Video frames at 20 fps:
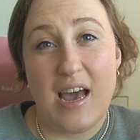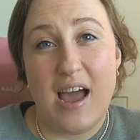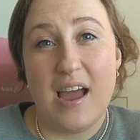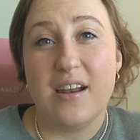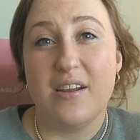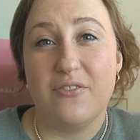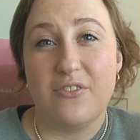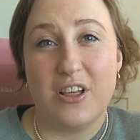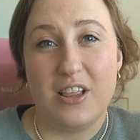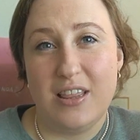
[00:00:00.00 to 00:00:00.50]

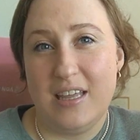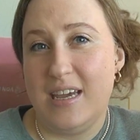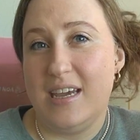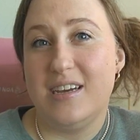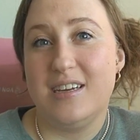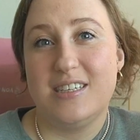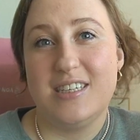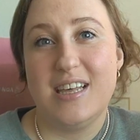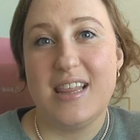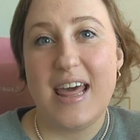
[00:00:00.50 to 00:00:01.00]
kind of
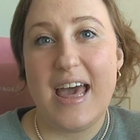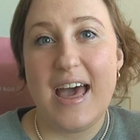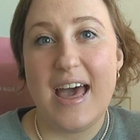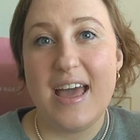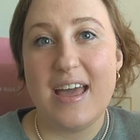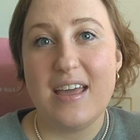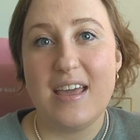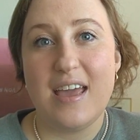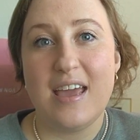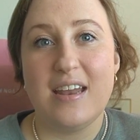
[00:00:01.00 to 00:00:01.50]
cling to
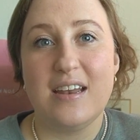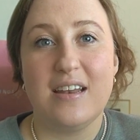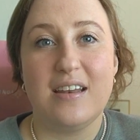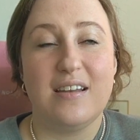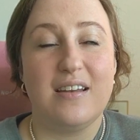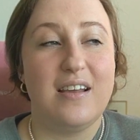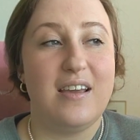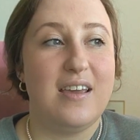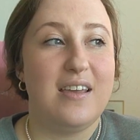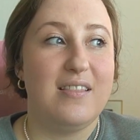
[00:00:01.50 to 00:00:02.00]
that
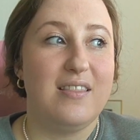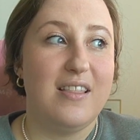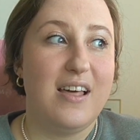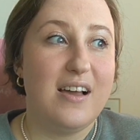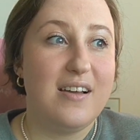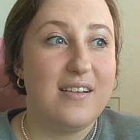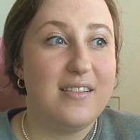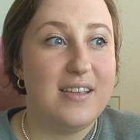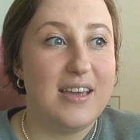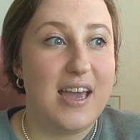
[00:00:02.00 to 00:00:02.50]
and and
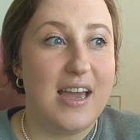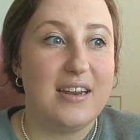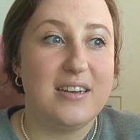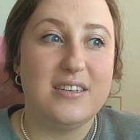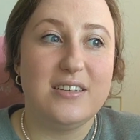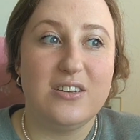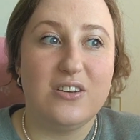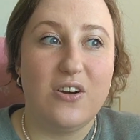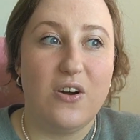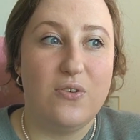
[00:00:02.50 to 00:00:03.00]
luckily I
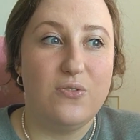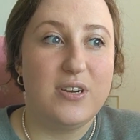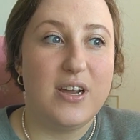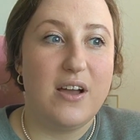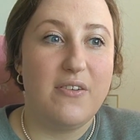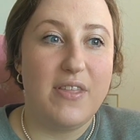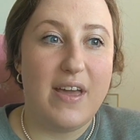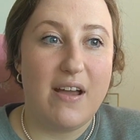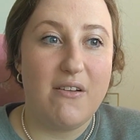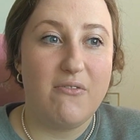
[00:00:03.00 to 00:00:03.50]
didn't go
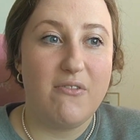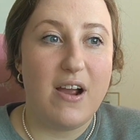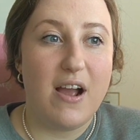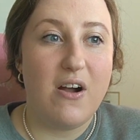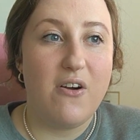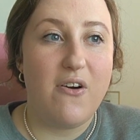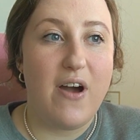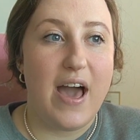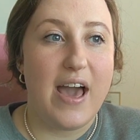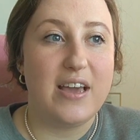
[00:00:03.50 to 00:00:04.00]
down that
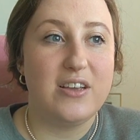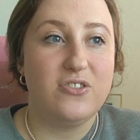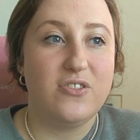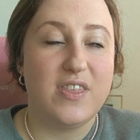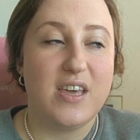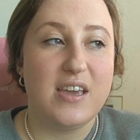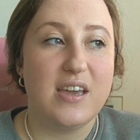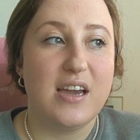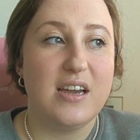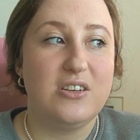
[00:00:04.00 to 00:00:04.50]
route. I
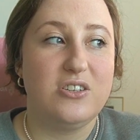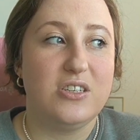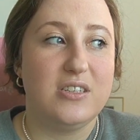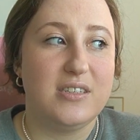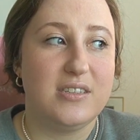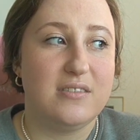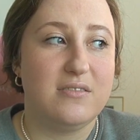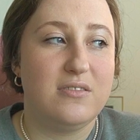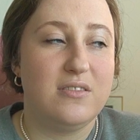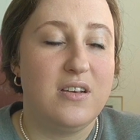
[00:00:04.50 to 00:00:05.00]
think I
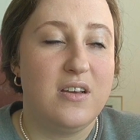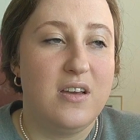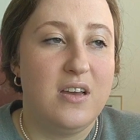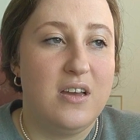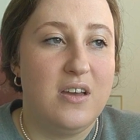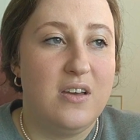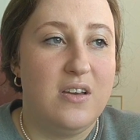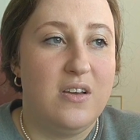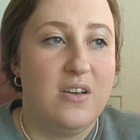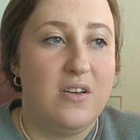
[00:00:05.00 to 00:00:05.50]
just
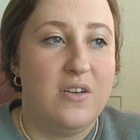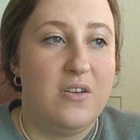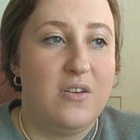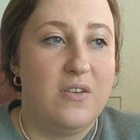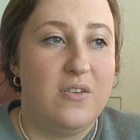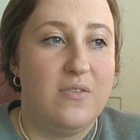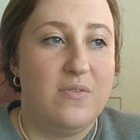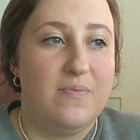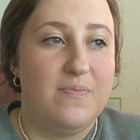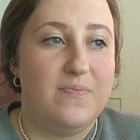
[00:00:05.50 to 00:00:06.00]

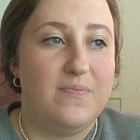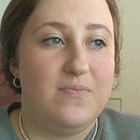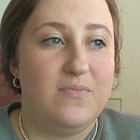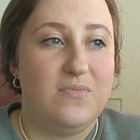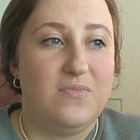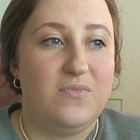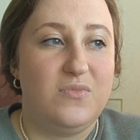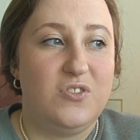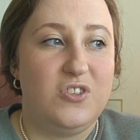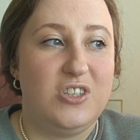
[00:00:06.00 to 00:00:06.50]

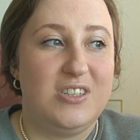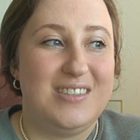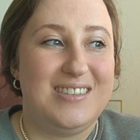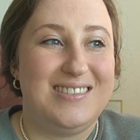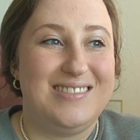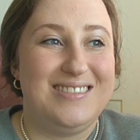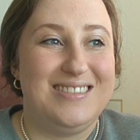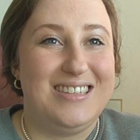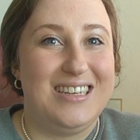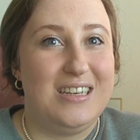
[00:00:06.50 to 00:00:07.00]

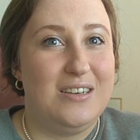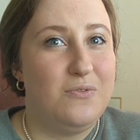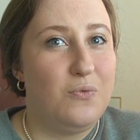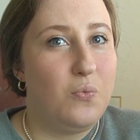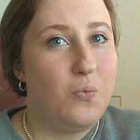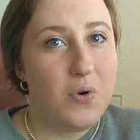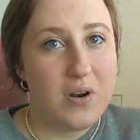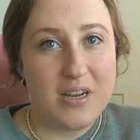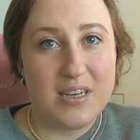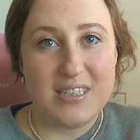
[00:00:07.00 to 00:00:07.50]
just didn't
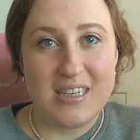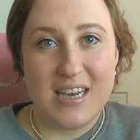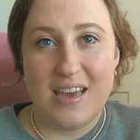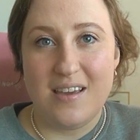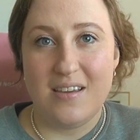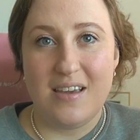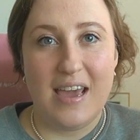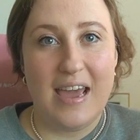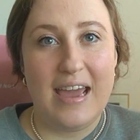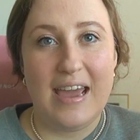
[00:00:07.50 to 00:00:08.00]
want to
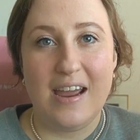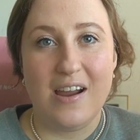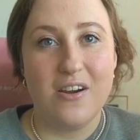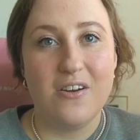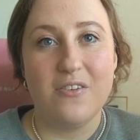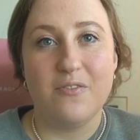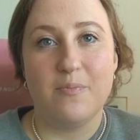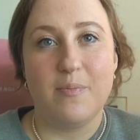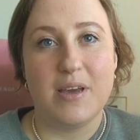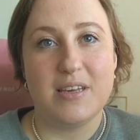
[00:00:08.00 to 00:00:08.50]
take
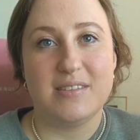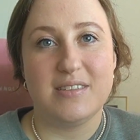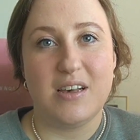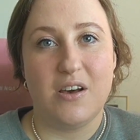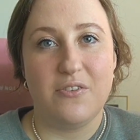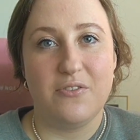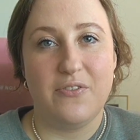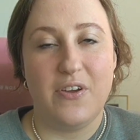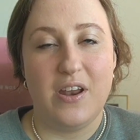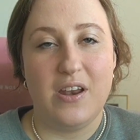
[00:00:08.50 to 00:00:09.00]
care of
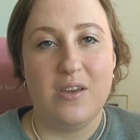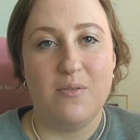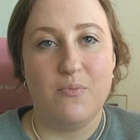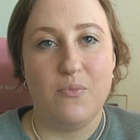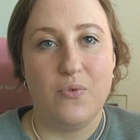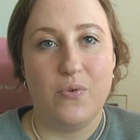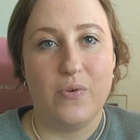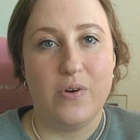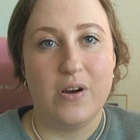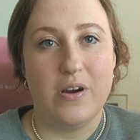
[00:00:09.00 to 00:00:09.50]
myself
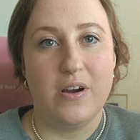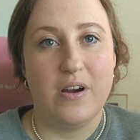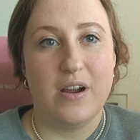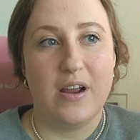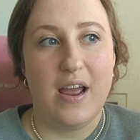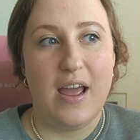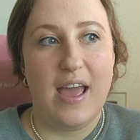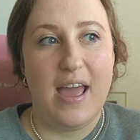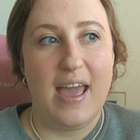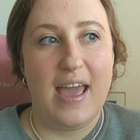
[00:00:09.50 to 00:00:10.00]
anymore
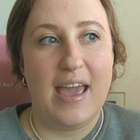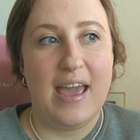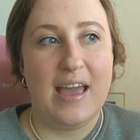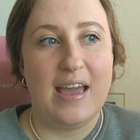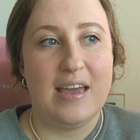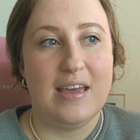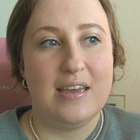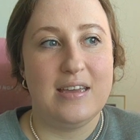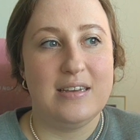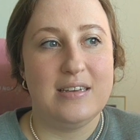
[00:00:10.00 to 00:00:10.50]

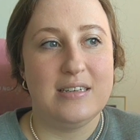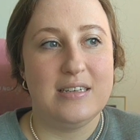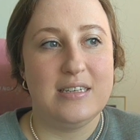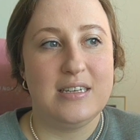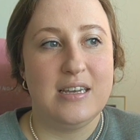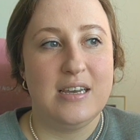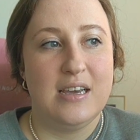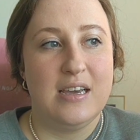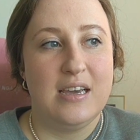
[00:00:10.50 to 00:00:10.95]
and